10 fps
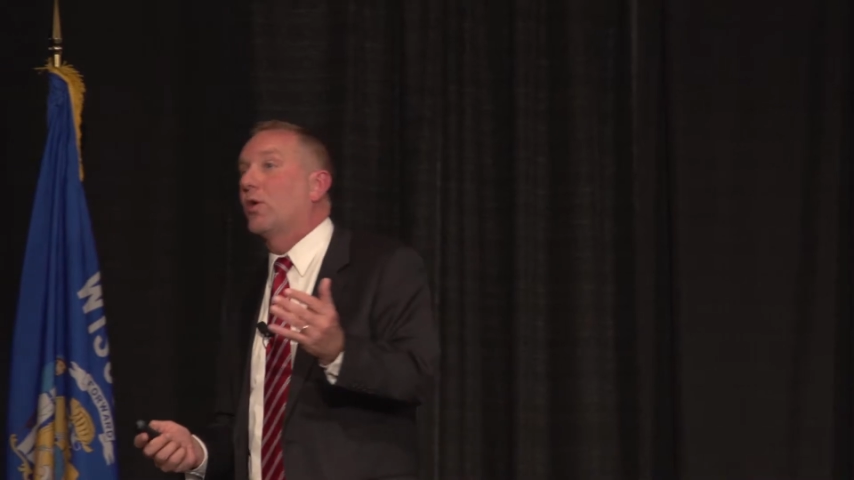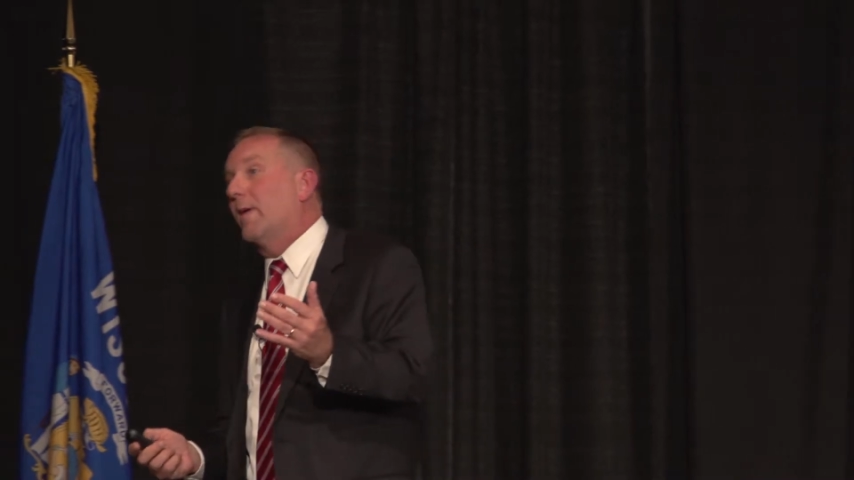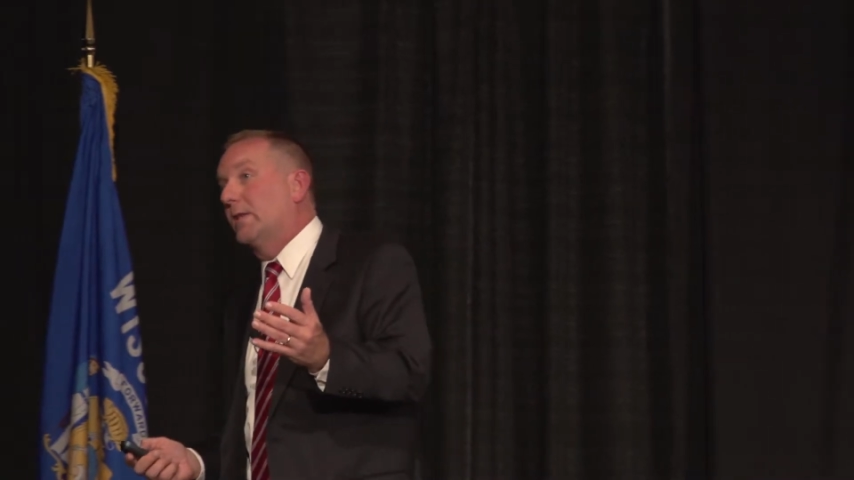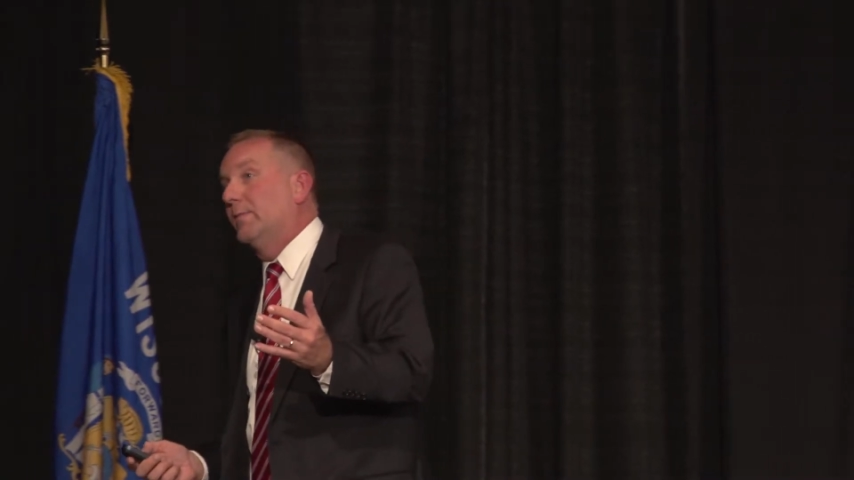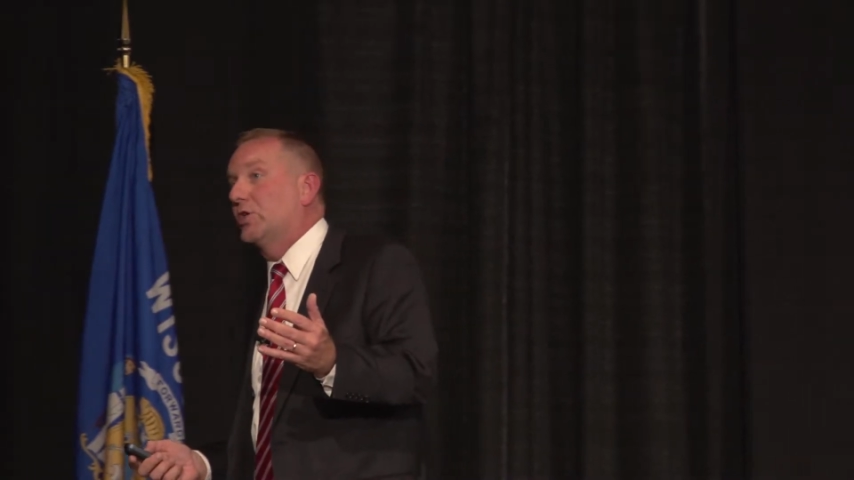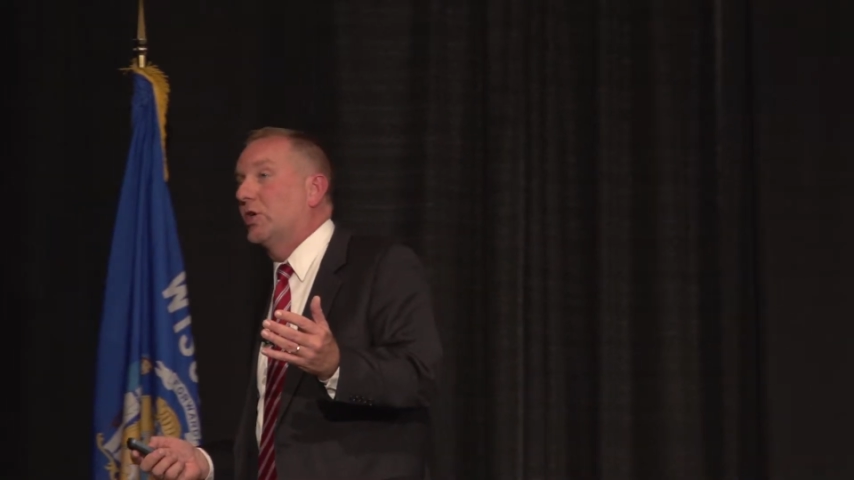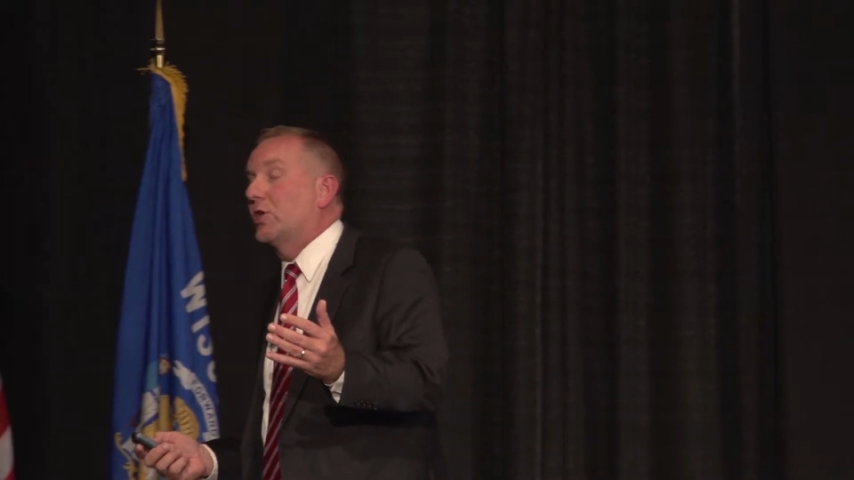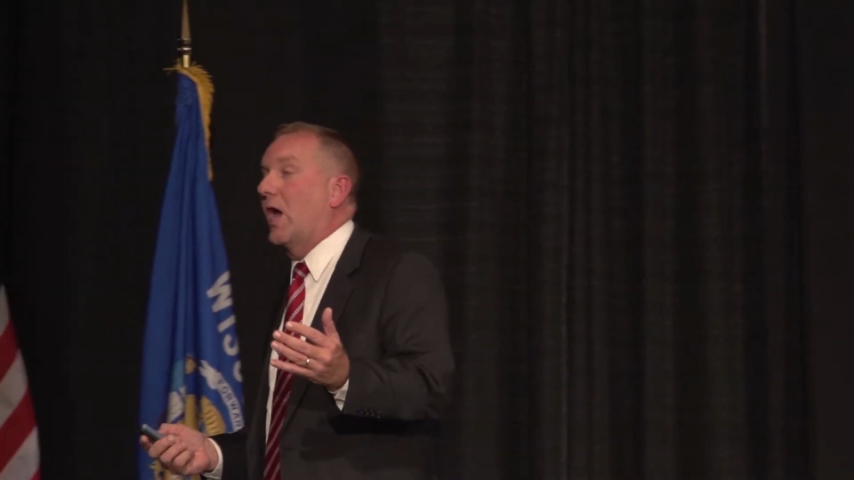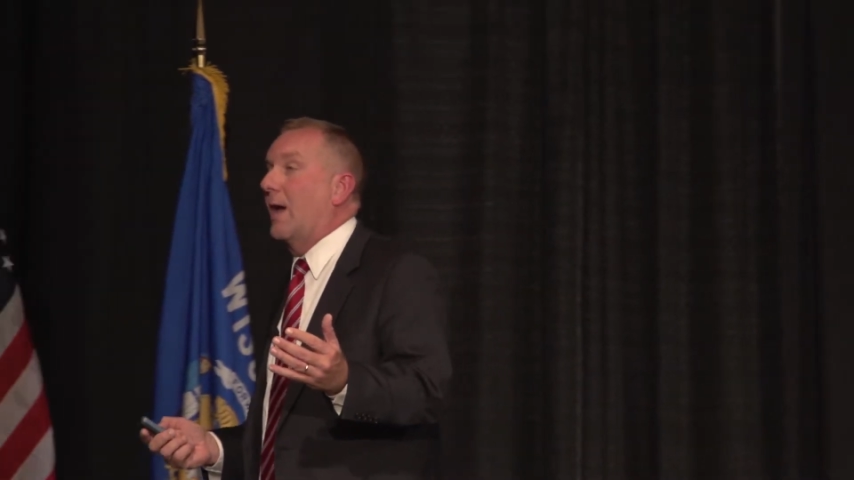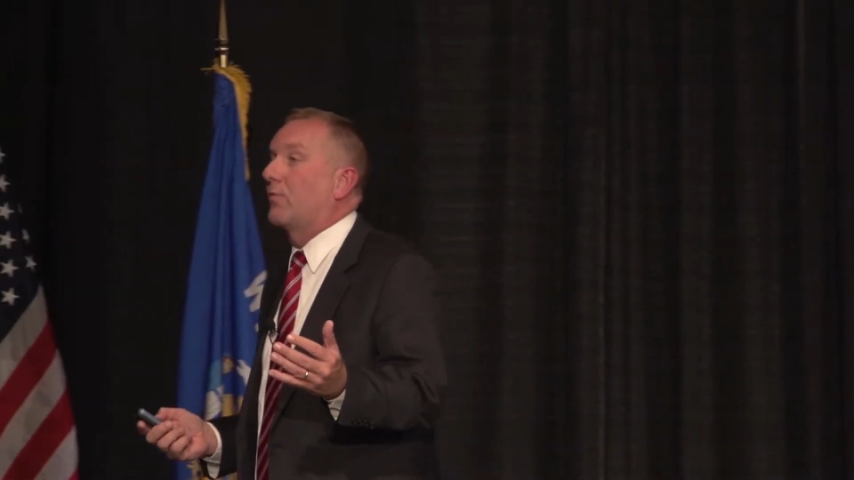about the Michigan
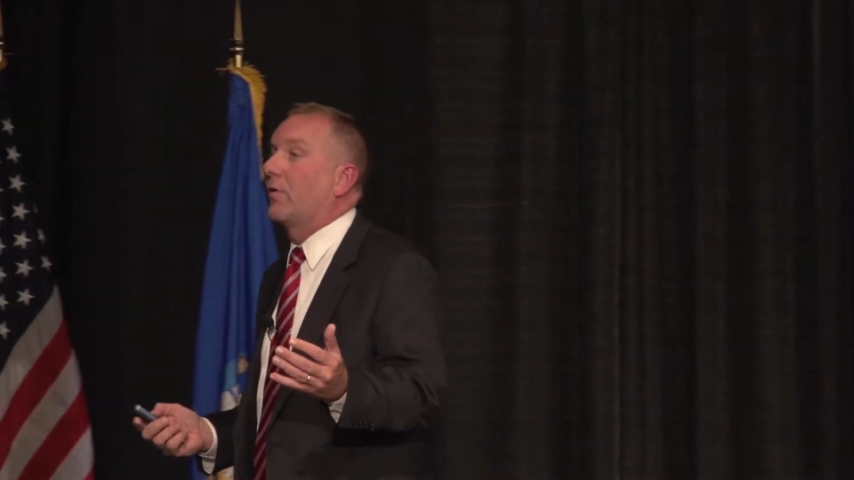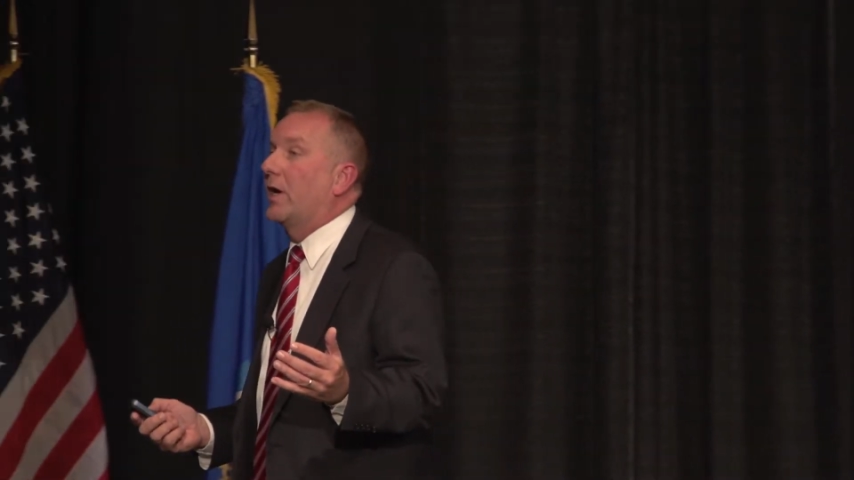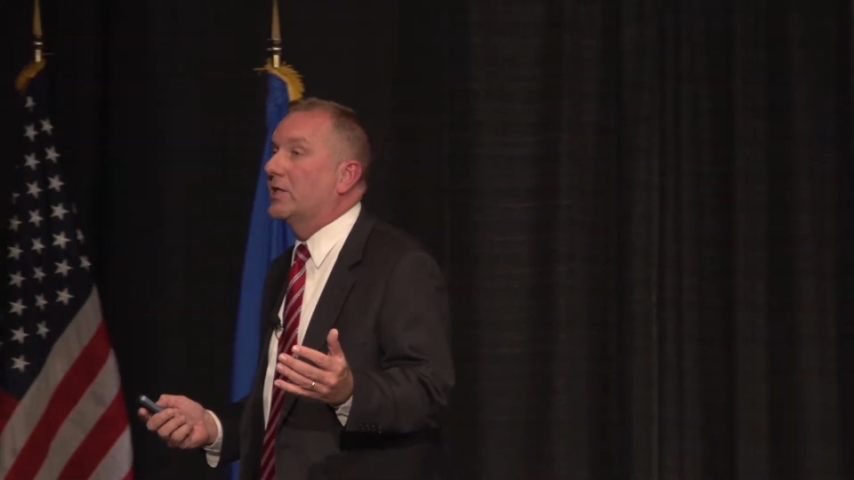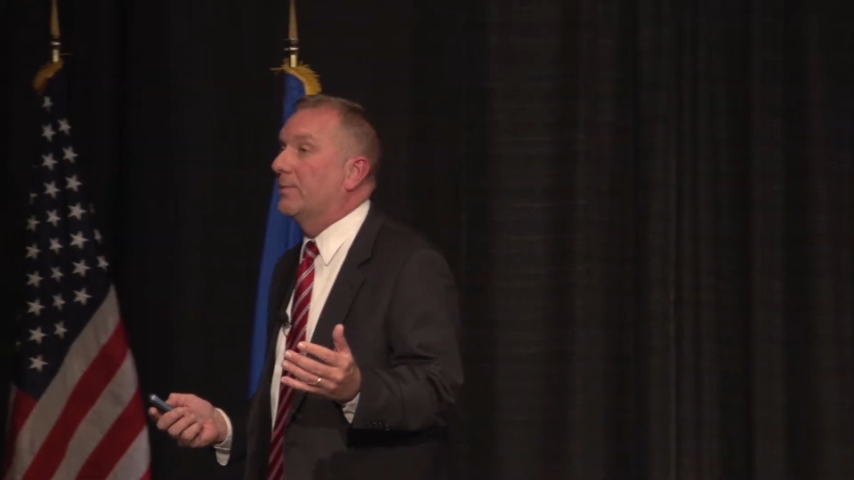Cyber Range.